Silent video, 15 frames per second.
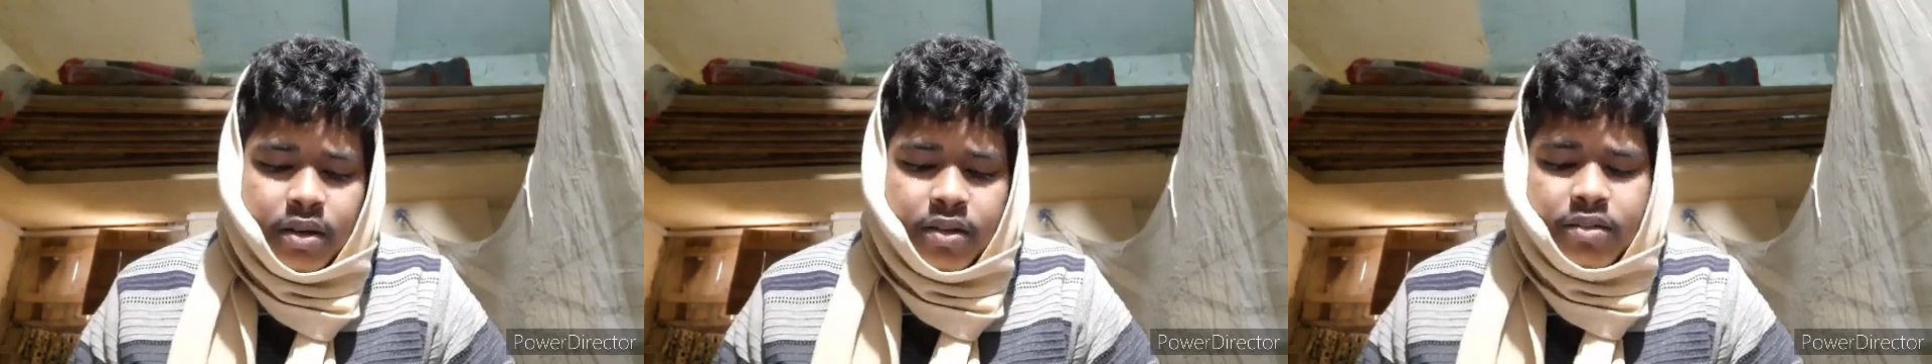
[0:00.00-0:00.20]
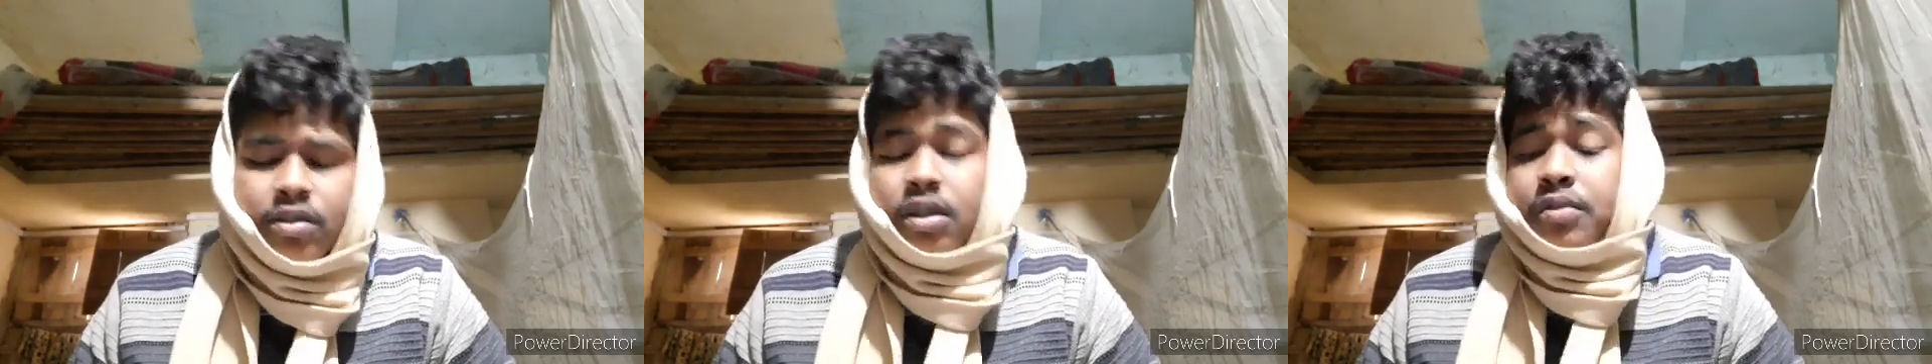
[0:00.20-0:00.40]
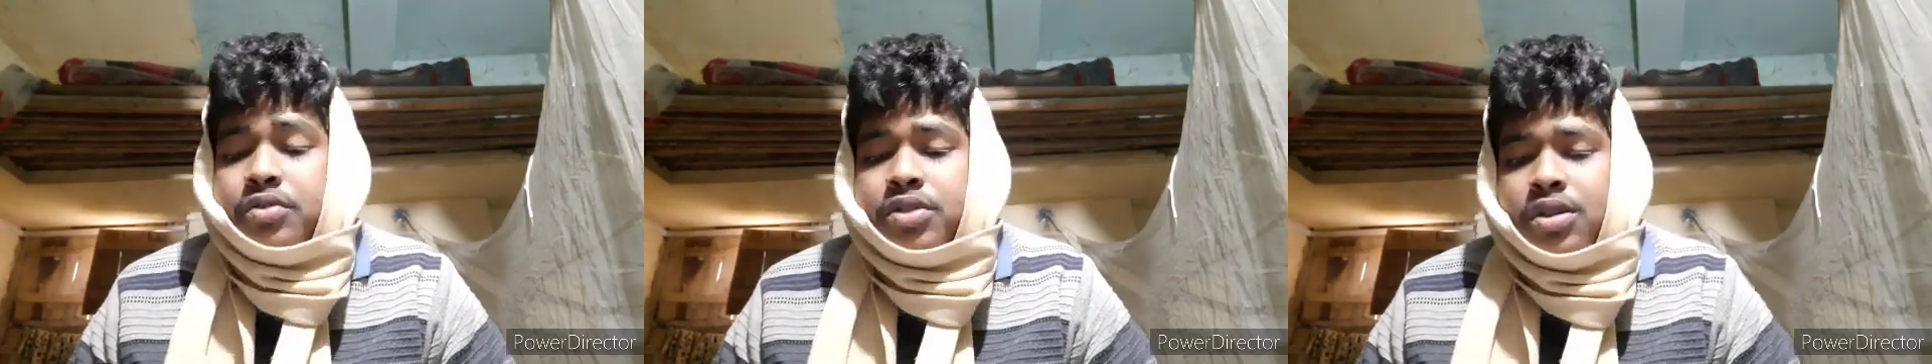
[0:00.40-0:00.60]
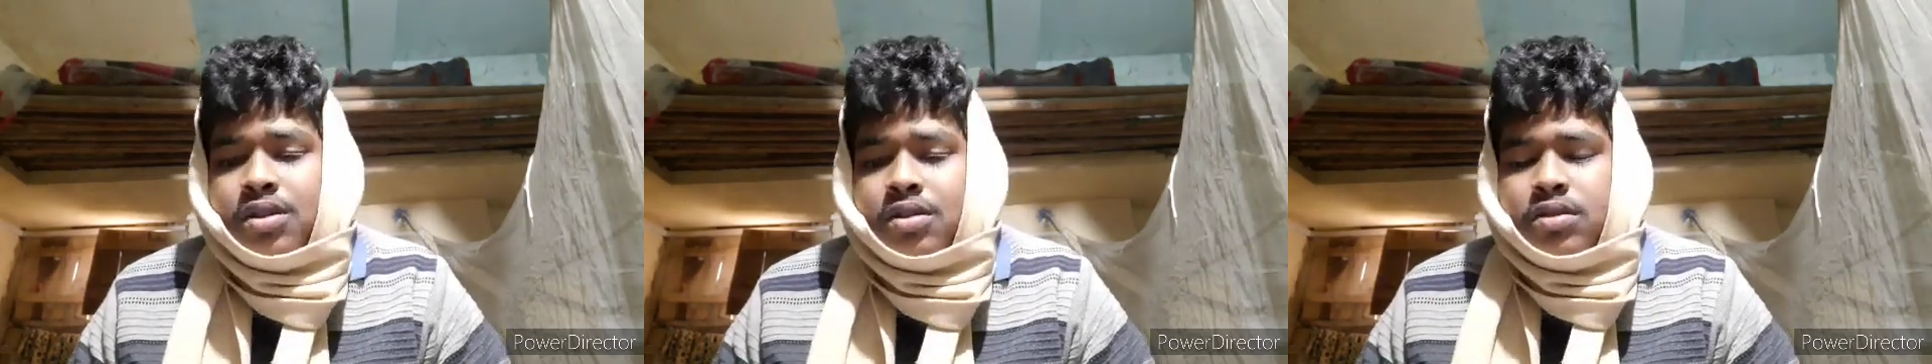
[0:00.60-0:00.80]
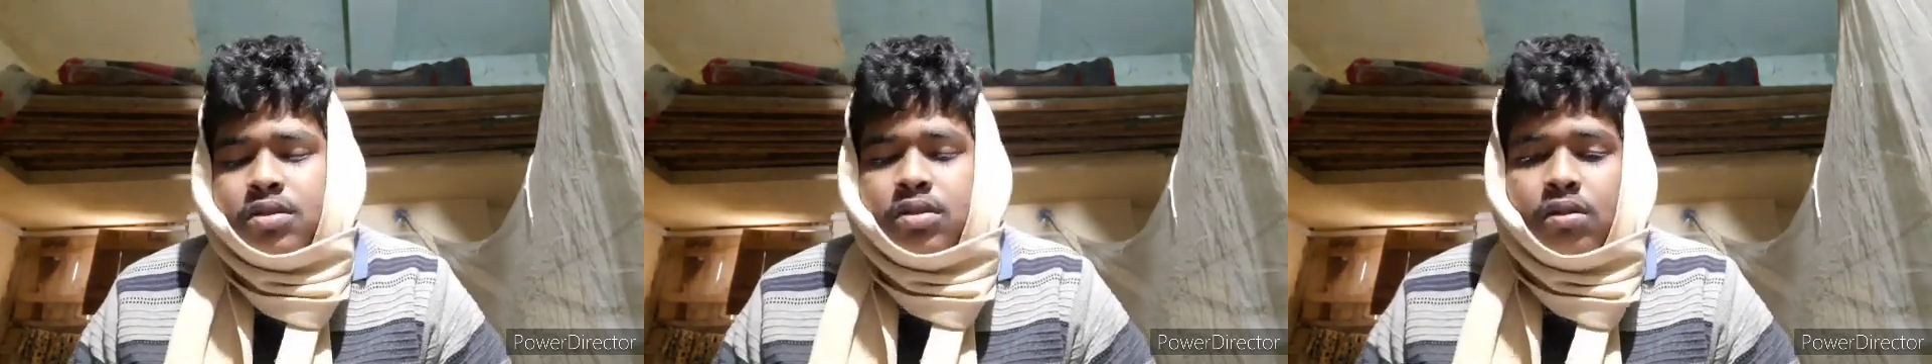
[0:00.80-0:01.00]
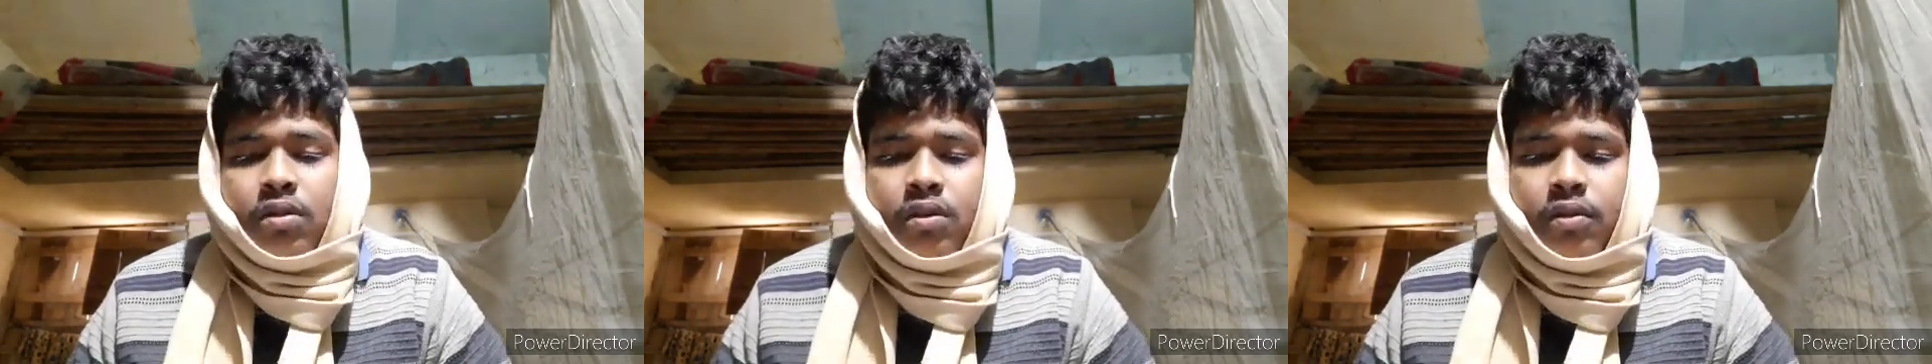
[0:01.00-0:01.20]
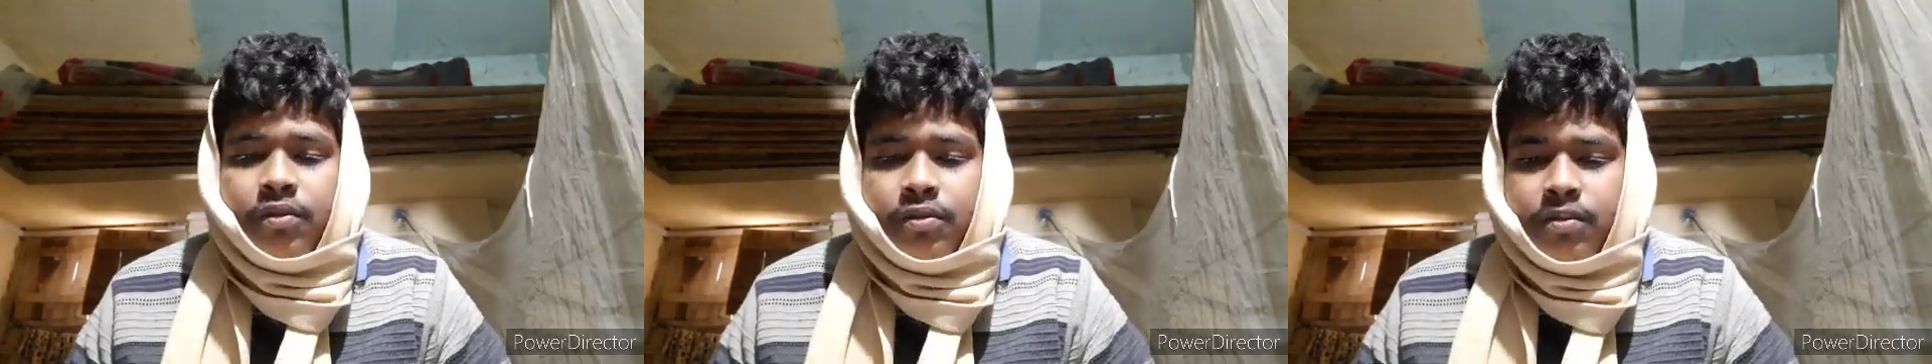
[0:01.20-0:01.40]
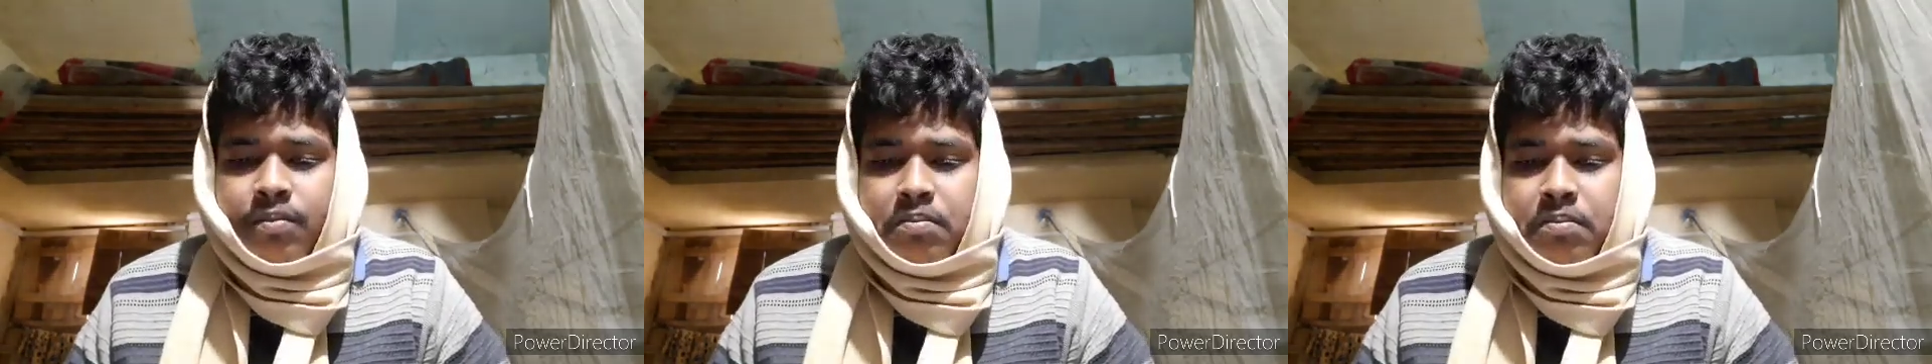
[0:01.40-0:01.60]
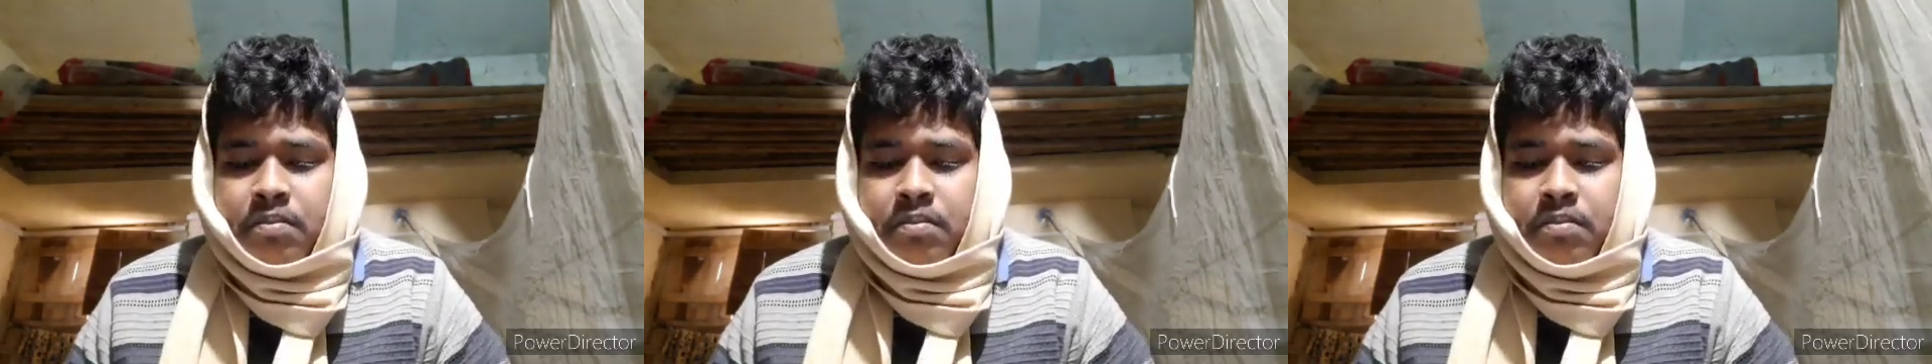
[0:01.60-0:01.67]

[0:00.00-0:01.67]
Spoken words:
descriptions of